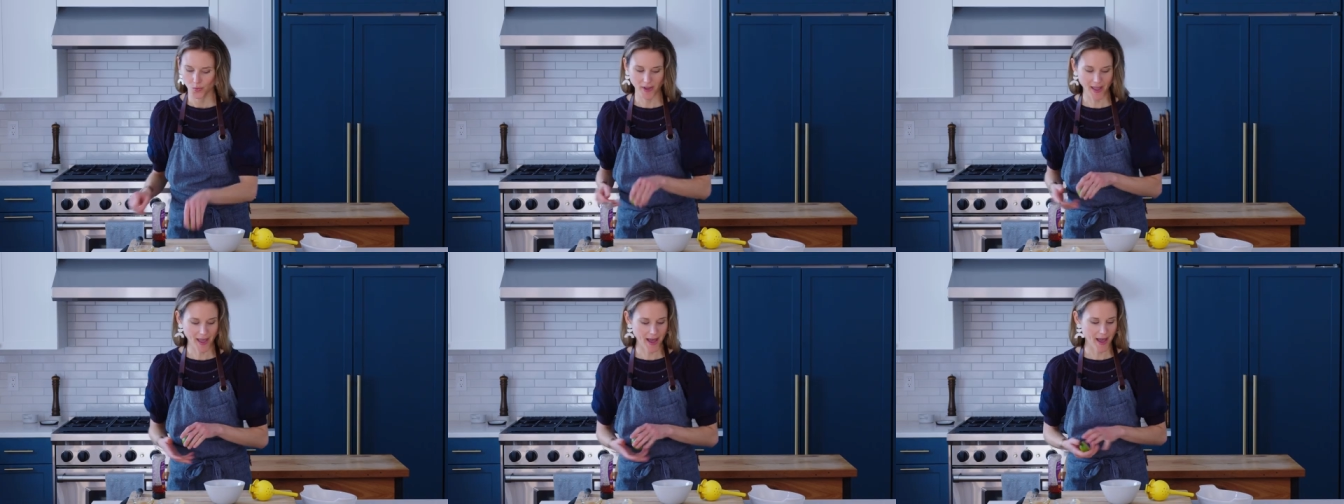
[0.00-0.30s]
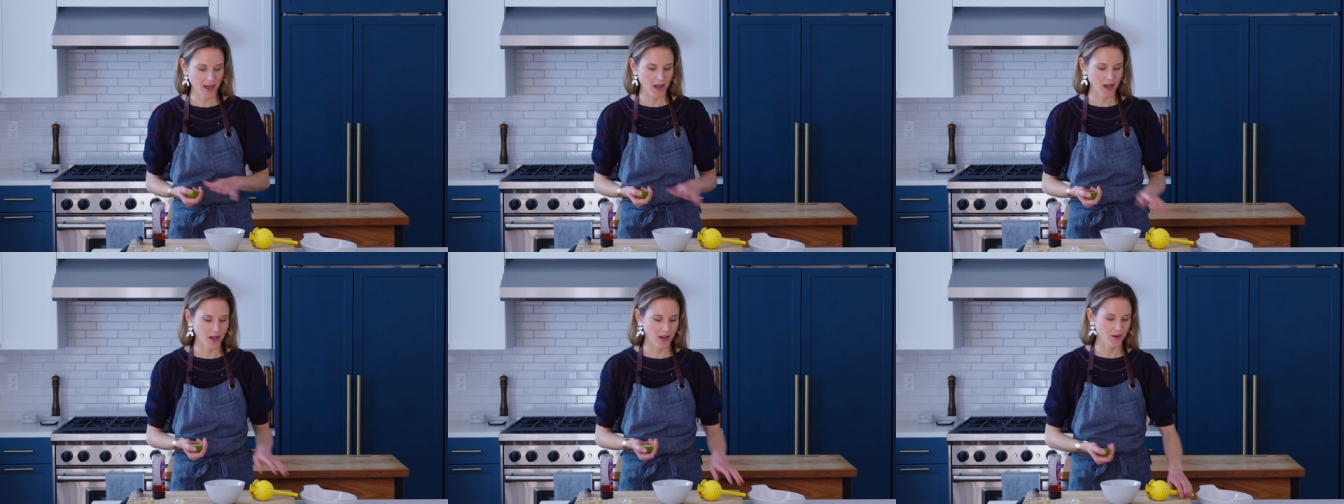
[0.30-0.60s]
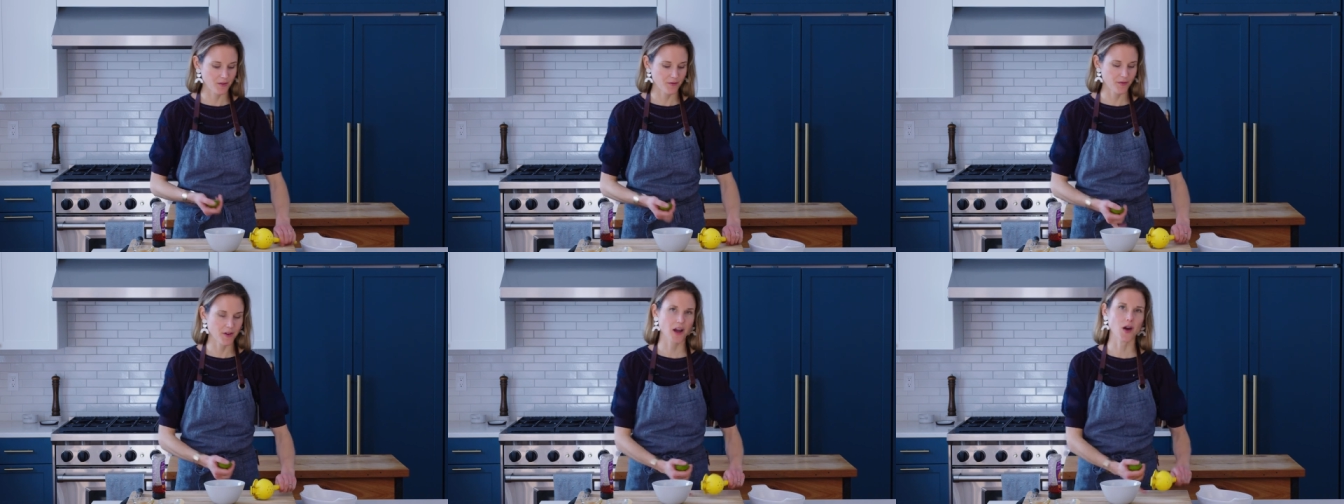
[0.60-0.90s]
We
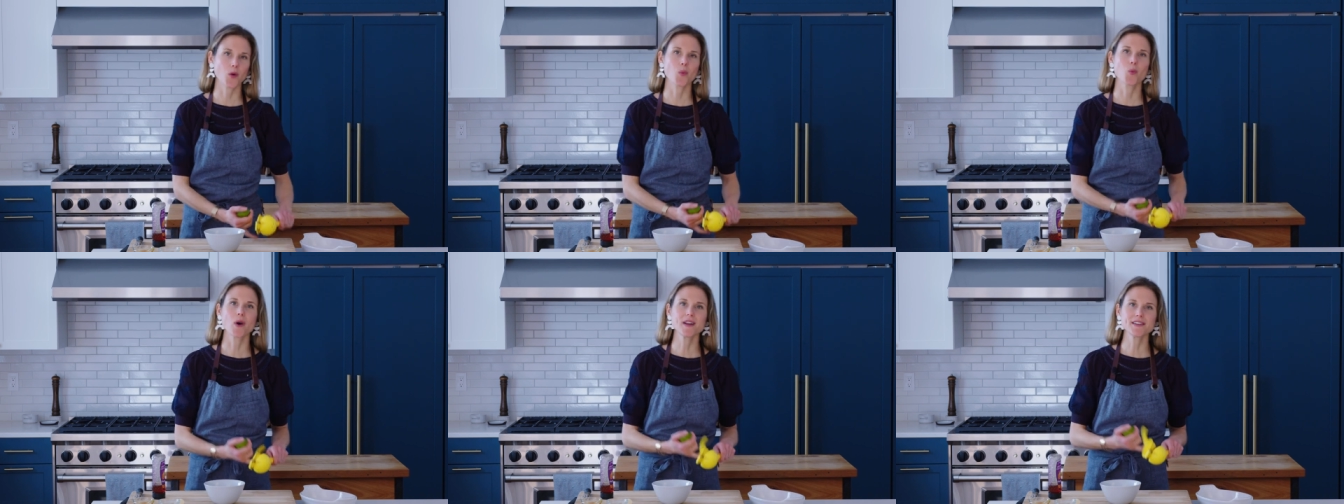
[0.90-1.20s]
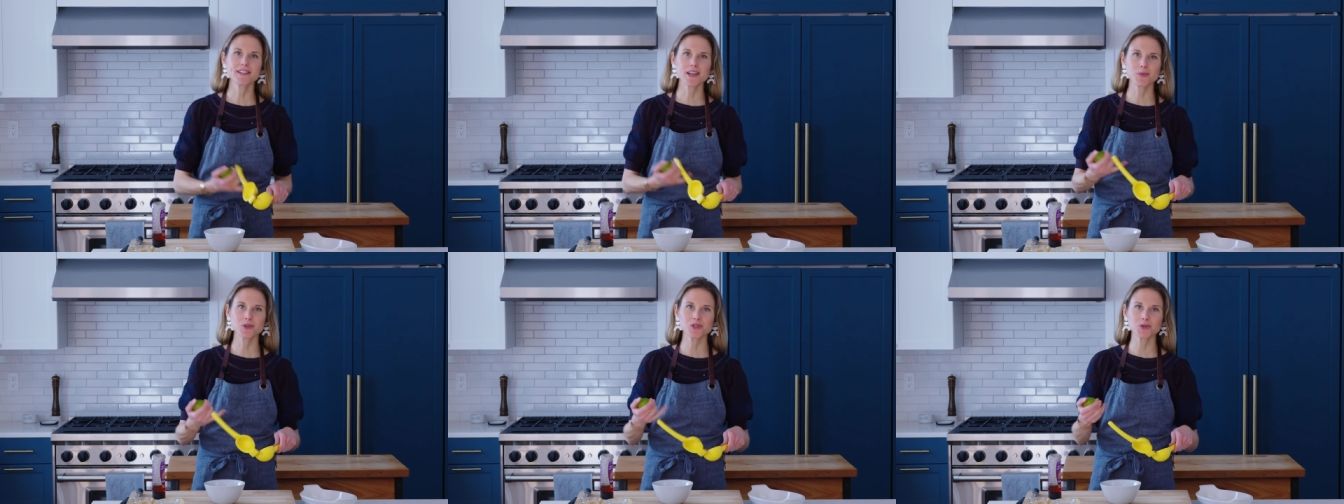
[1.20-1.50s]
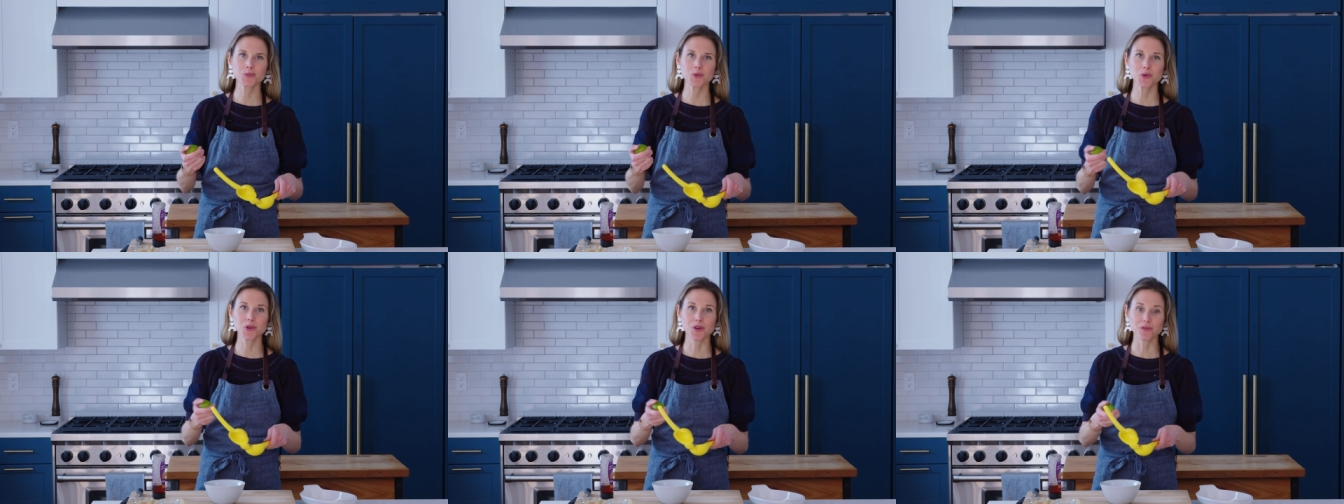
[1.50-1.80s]
have one
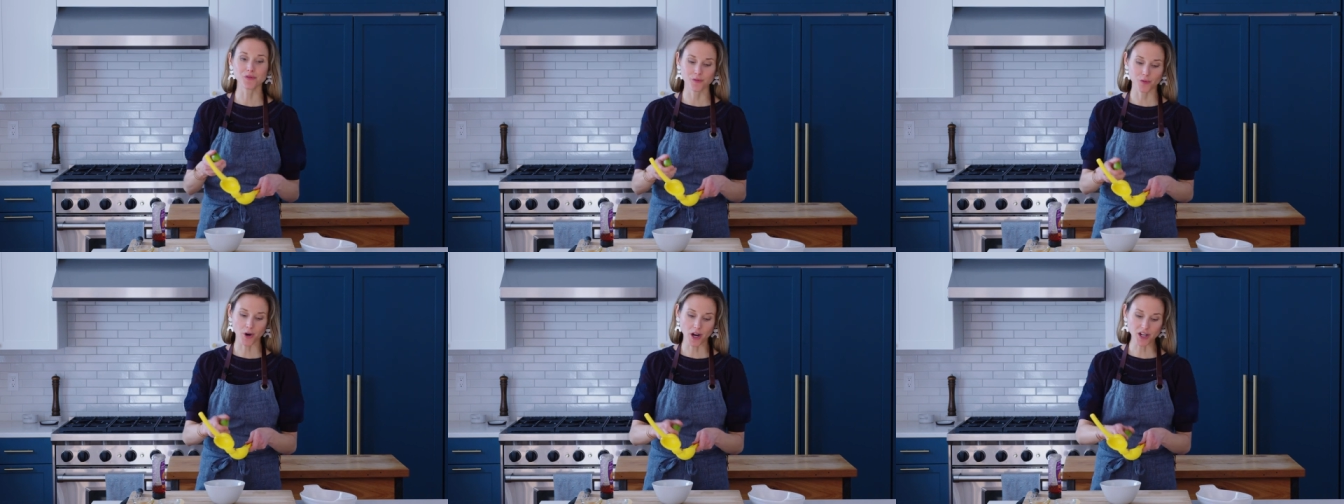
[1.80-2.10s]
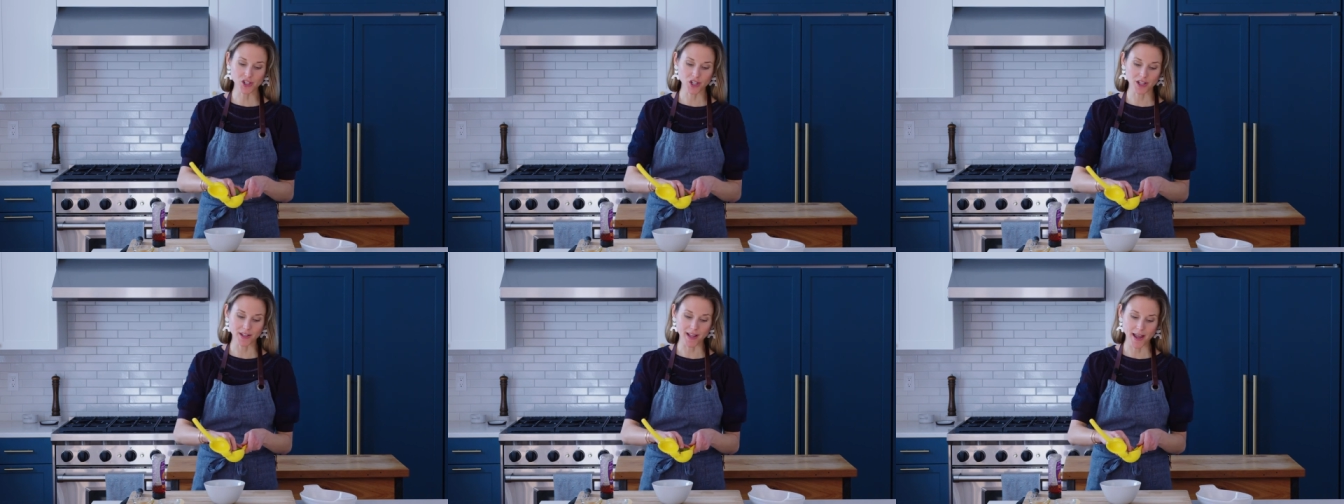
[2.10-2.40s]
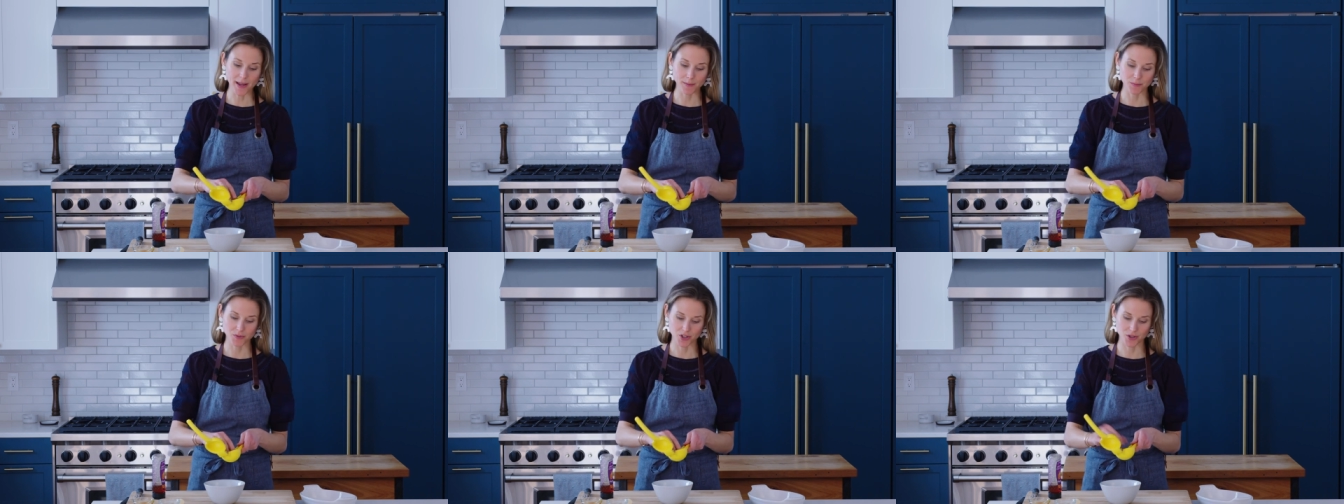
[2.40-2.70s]
tablespoon of fresh
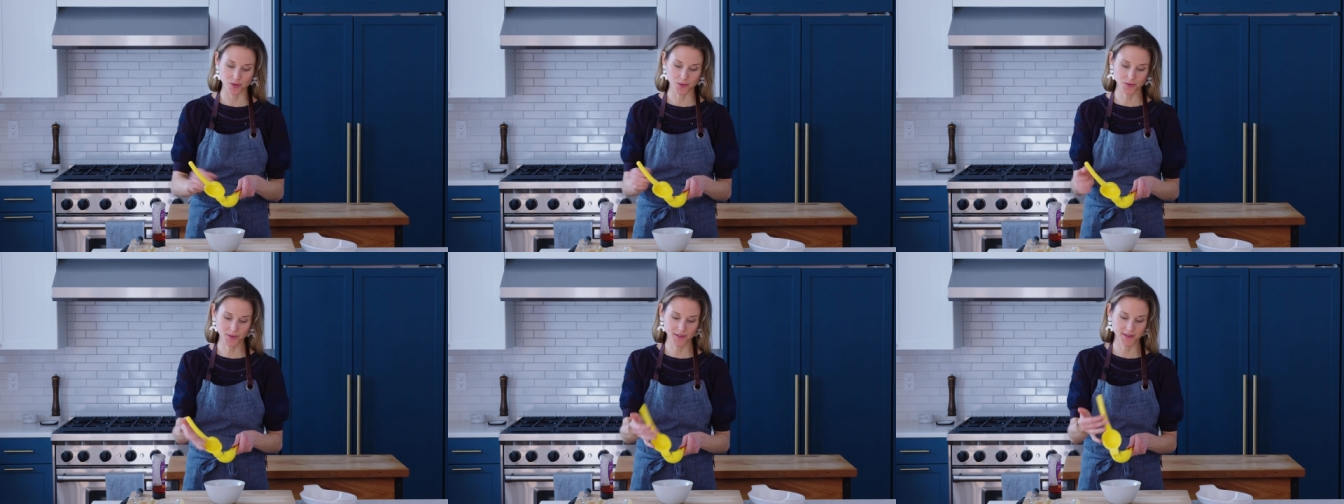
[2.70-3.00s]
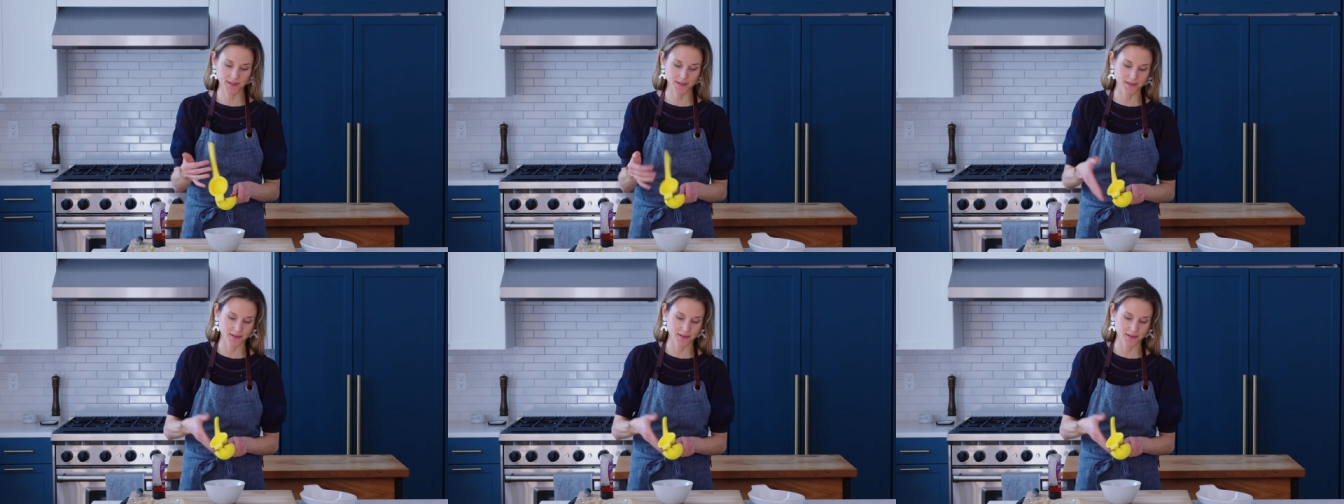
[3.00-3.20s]
lime juice,